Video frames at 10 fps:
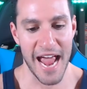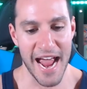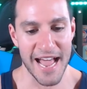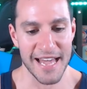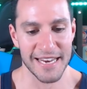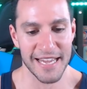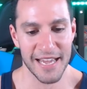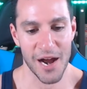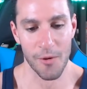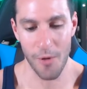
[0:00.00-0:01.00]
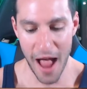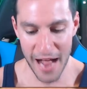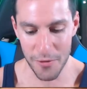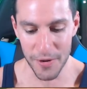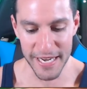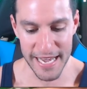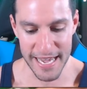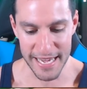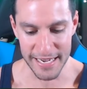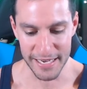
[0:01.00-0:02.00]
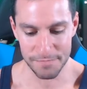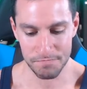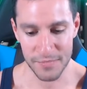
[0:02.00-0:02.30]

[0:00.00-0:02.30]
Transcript: and Araquanid.